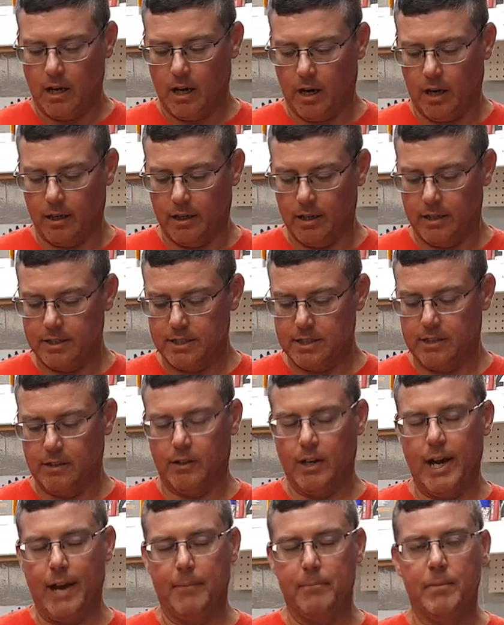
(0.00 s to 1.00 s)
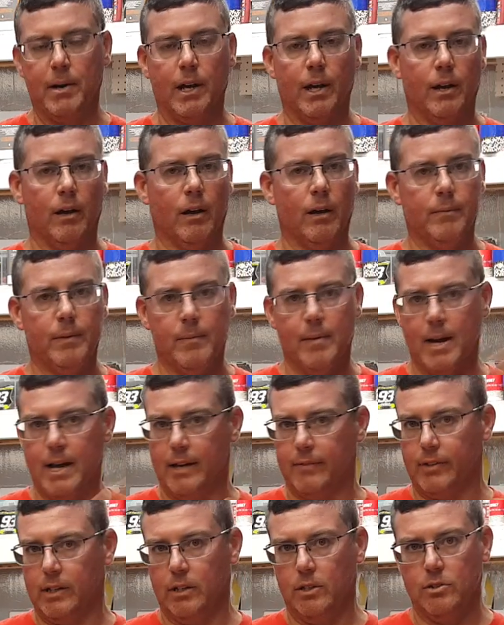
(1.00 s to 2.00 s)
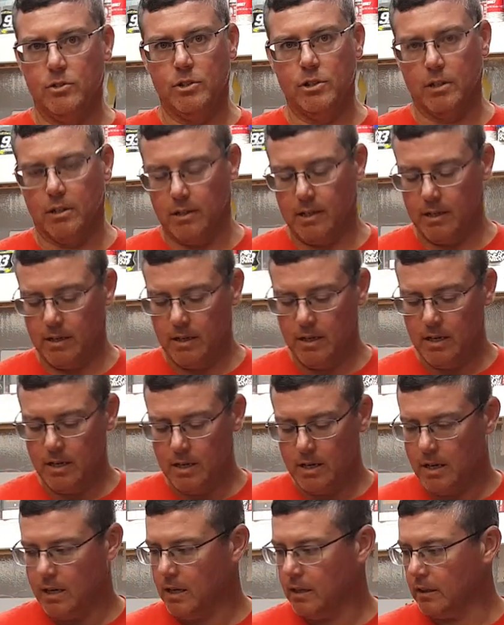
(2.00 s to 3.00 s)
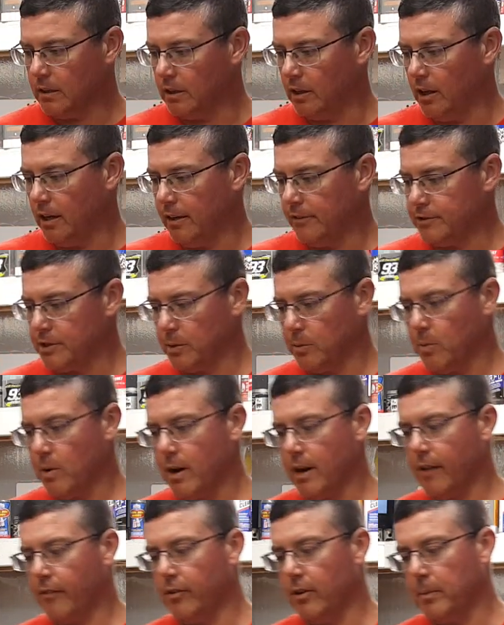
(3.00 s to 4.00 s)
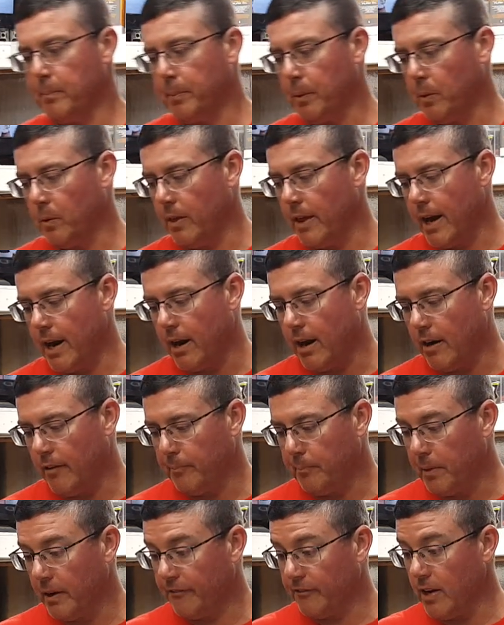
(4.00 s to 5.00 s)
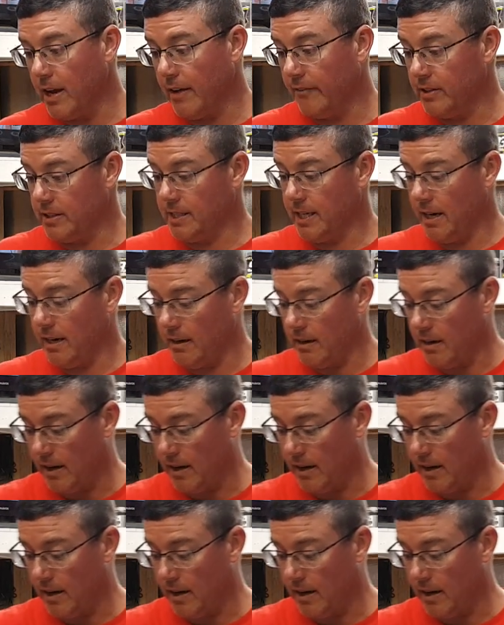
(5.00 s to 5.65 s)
are going to still have mud on them. You might have to use your gloves or whatever to pull that off. But if you have a tear